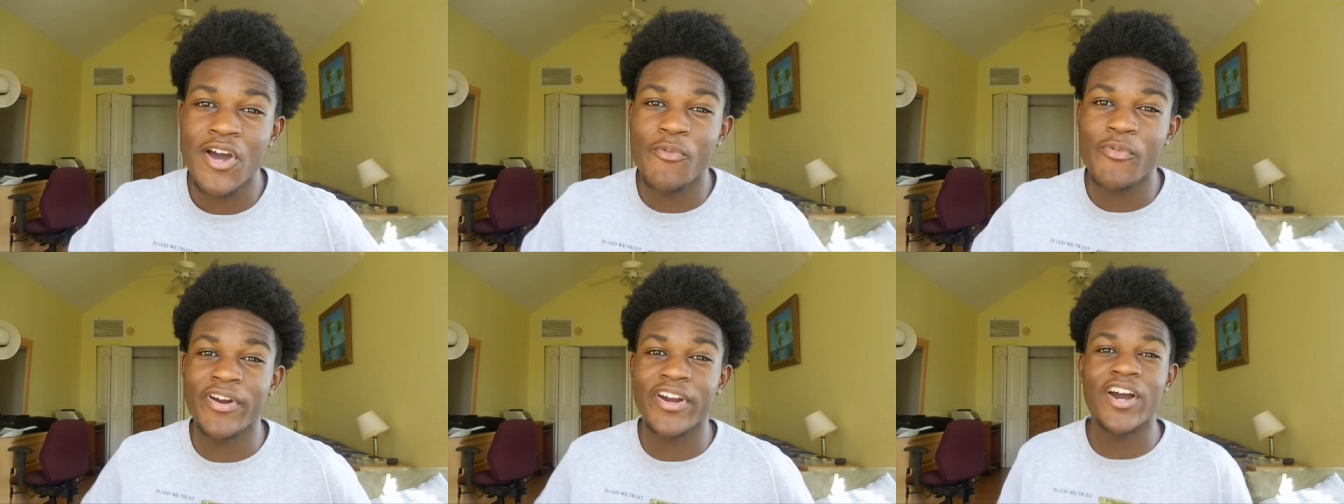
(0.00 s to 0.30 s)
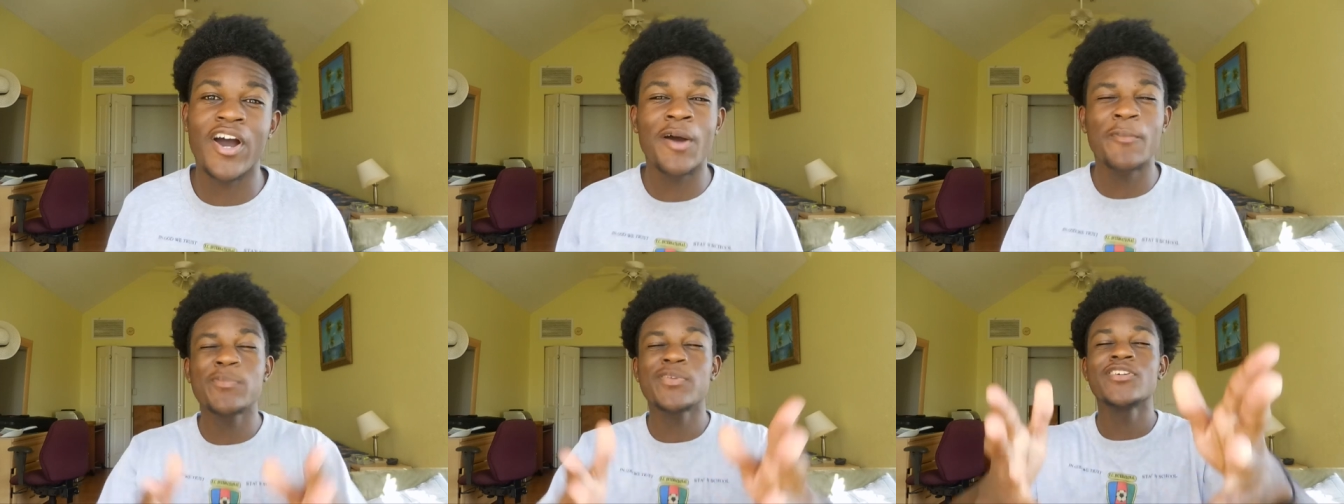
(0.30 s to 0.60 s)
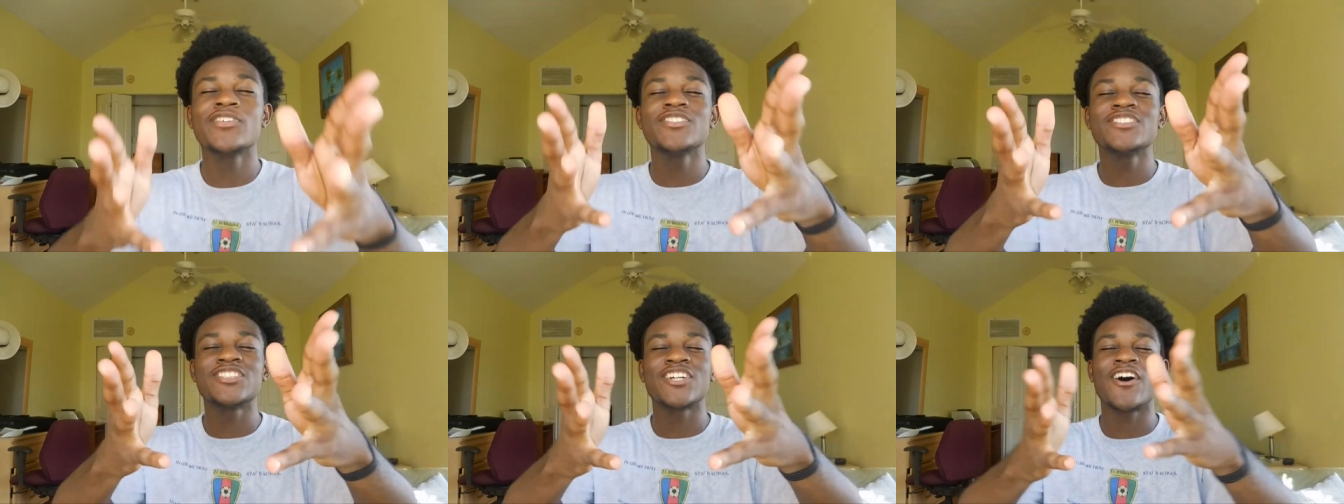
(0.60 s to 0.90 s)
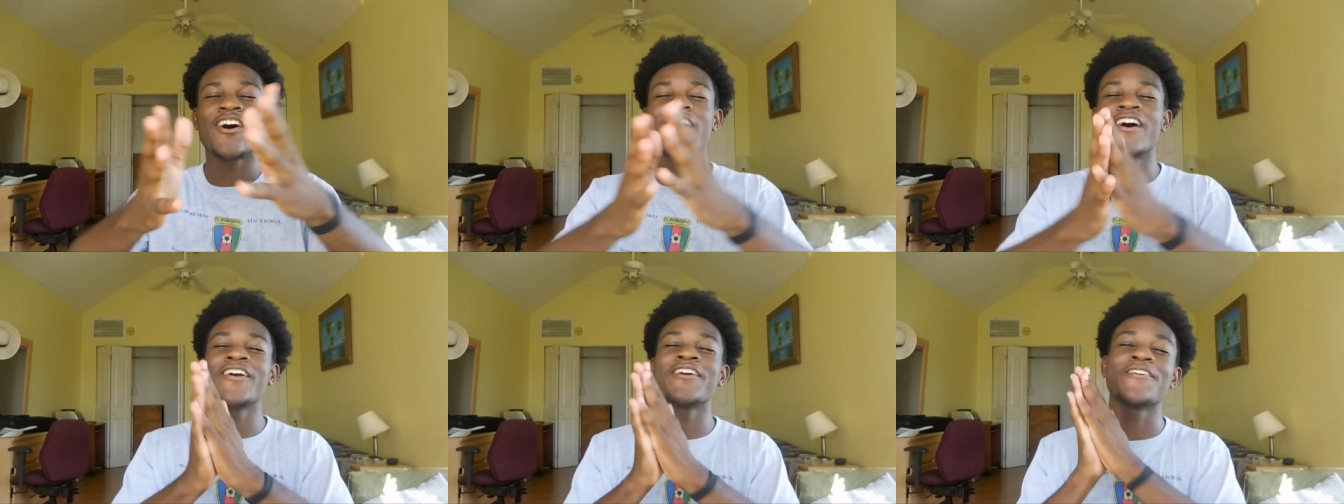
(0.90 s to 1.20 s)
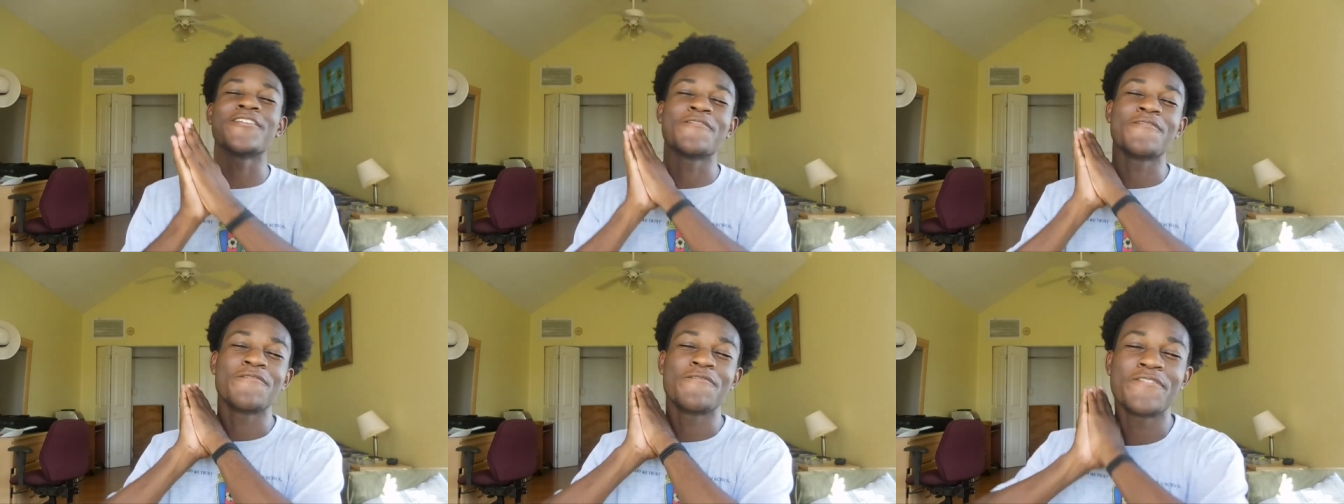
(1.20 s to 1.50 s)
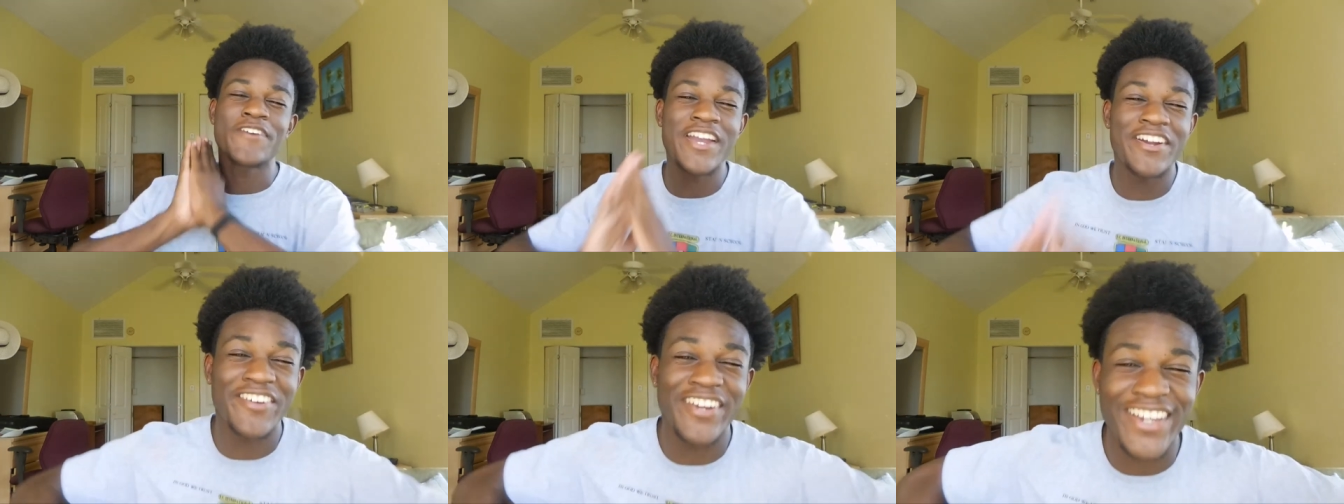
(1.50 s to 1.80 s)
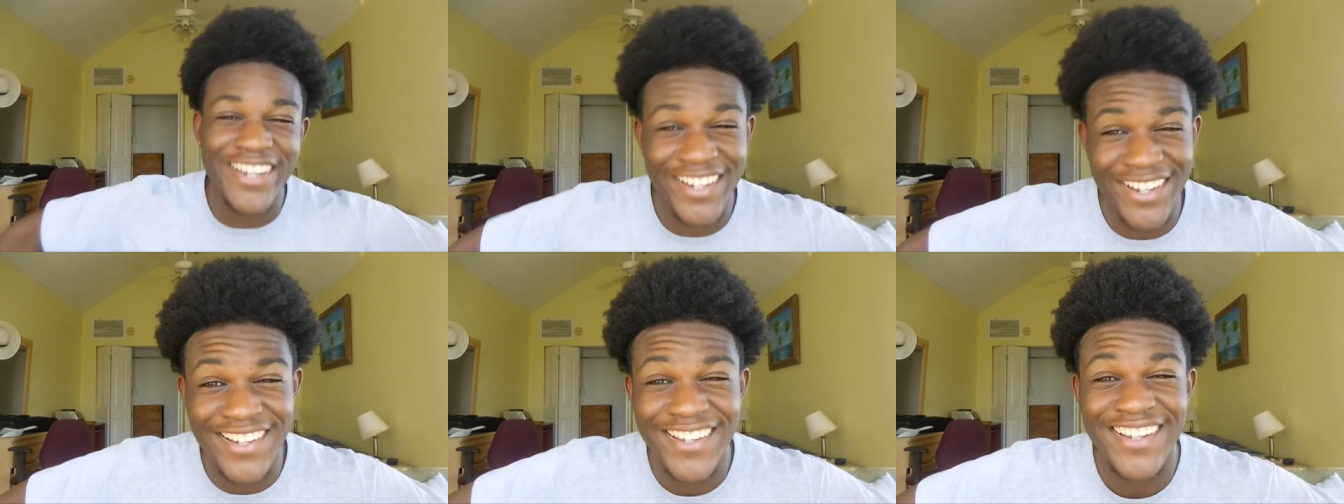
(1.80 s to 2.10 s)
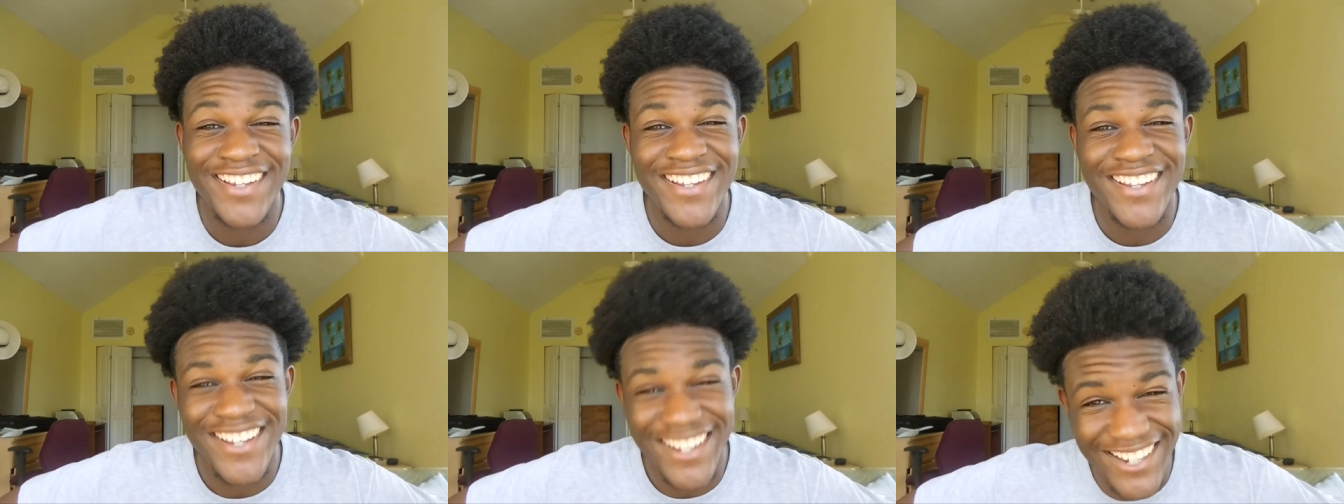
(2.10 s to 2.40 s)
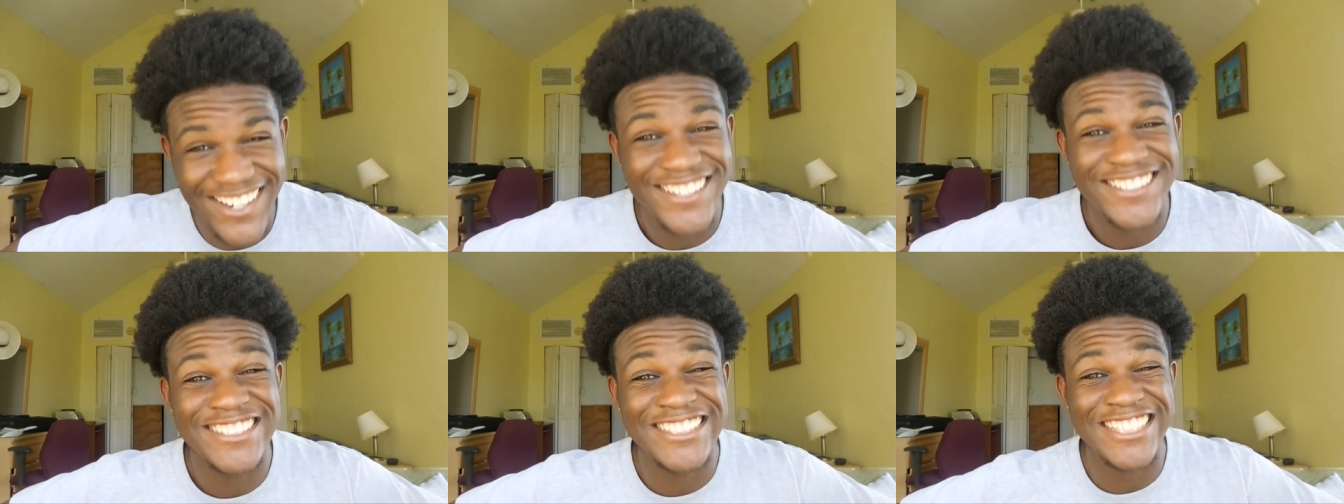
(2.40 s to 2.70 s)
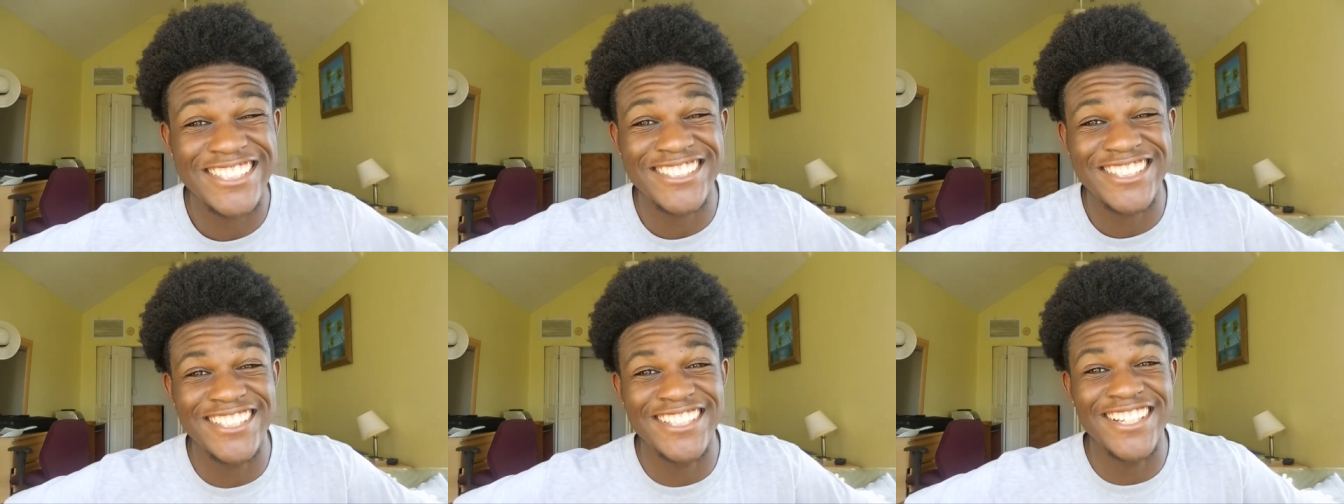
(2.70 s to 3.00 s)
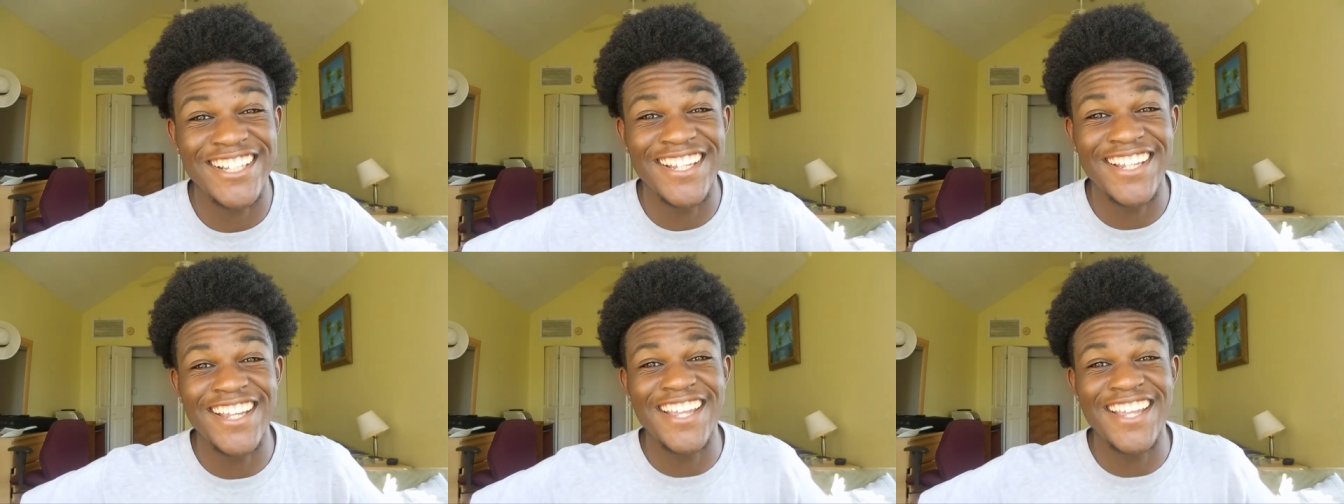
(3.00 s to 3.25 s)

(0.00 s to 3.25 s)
where uploads are very inconsistent.